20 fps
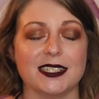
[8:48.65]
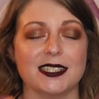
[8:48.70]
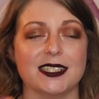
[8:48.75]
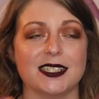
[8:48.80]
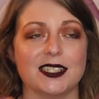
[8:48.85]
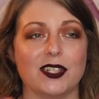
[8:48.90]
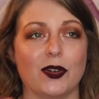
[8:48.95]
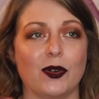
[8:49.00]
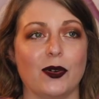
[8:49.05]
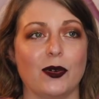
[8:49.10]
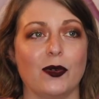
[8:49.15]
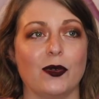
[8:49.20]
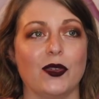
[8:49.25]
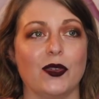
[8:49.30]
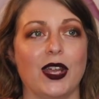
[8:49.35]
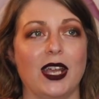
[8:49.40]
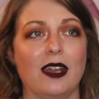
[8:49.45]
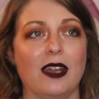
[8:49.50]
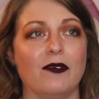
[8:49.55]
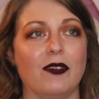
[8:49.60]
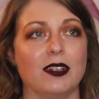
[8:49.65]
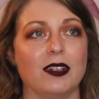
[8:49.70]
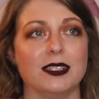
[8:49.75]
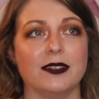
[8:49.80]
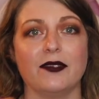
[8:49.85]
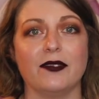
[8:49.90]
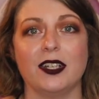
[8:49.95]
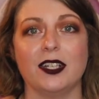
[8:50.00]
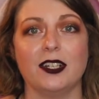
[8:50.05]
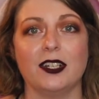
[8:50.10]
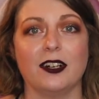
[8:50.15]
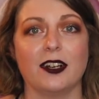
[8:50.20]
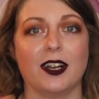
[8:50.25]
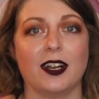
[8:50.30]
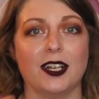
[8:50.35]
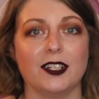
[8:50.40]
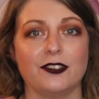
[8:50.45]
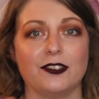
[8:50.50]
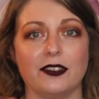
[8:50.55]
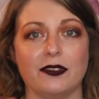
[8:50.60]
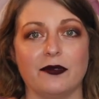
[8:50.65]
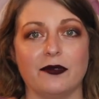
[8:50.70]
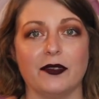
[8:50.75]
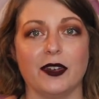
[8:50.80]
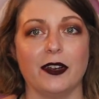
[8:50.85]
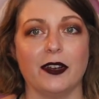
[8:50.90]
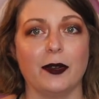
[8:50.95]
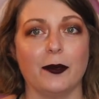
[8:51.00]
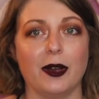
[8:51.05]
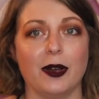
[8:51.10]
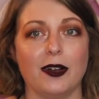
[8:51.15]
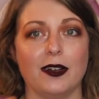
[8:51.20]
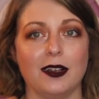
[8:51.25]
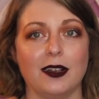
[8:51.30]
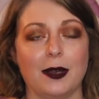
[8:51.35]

so they have all defended our country very well.